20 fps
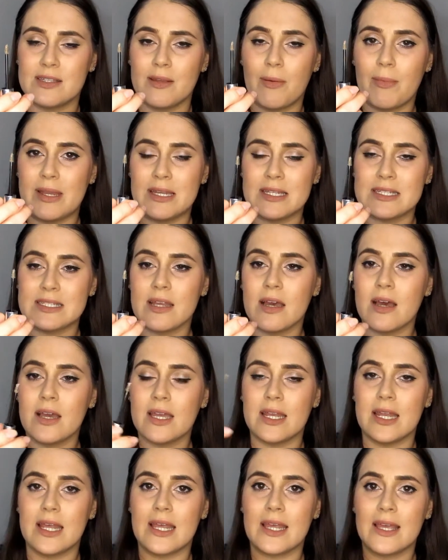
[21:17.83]
I mean, it's
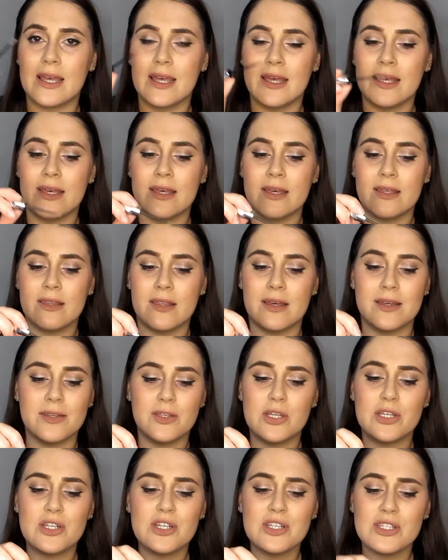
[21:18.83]
tiny, that
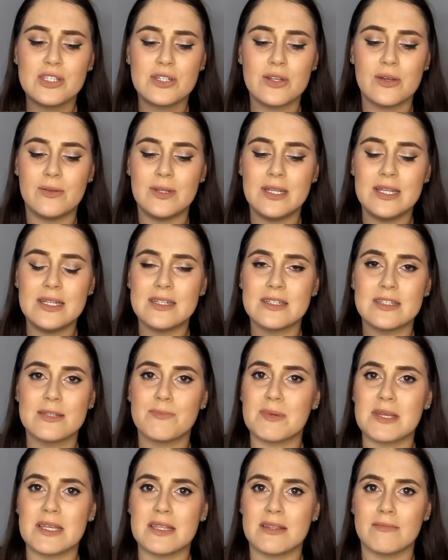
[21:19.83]
you just don't need it to
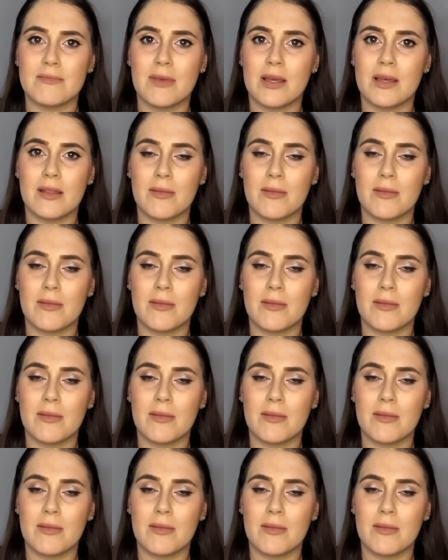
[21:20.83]
be